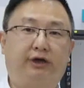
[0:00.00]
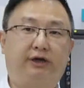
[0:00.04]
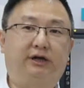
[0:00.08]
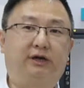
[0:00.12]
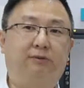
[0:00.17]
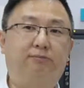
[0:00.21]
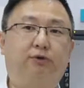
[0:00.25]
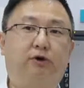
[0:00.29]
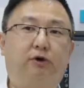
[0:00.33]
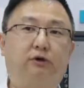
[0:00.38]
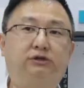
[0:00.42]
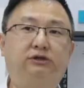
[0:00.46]
it
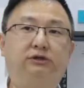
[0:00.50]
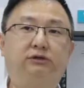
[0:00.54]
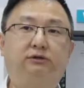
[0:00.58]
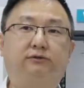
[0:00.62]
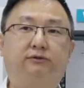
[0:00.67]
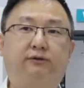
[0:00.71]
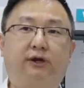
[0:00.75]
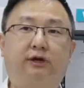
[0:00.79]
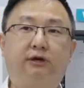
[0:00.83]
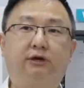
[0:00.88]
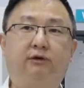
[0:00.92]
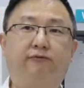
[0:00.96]
composes
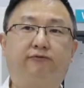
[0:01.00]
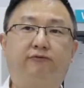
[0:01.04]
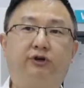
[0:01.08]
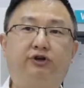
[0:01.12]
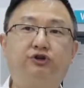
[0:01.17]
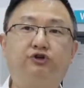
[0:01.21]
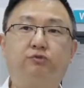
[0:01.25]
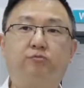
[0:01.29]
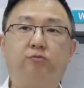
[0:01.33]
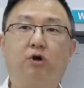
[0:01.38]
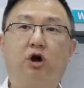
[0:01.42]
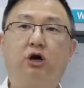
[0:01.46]

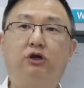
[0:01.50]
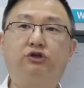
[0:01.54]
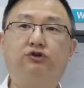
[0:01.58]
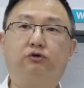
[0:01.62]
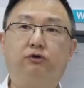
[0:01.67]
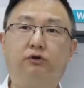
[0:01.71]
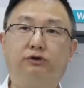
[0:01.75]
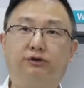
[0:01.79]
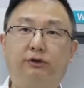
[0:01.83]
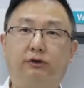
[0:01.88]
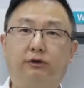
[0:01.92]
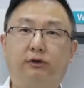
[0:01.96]
individual
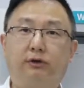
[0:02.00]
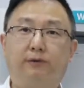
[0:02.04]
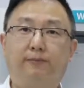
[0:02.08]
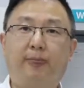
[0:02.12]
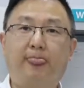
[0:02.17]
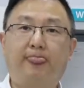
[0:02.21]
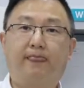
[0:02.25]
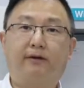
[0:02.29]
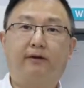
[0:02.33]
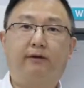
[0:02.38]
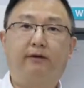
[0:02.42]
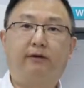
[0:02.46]
modules.
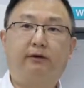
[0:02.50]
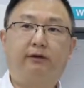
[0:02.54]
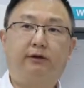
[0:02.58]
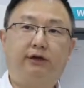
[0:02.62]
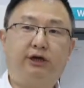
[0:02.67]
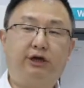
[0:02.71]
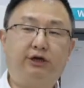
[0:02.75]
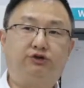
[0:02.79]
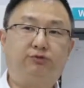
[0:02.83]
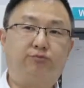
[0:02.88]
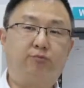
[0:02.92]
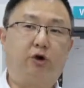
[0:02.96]

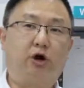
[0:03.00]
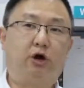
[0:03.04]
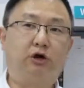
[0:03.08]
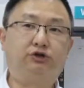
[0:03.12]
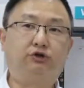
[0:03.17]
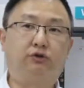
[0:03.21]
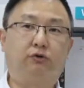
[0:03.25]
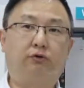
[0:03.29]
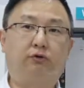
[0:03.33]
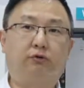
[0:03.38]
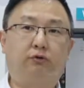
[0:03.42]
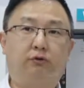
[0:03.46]
Each
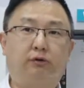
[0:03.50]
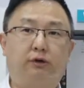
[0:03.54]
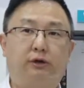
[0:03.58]
module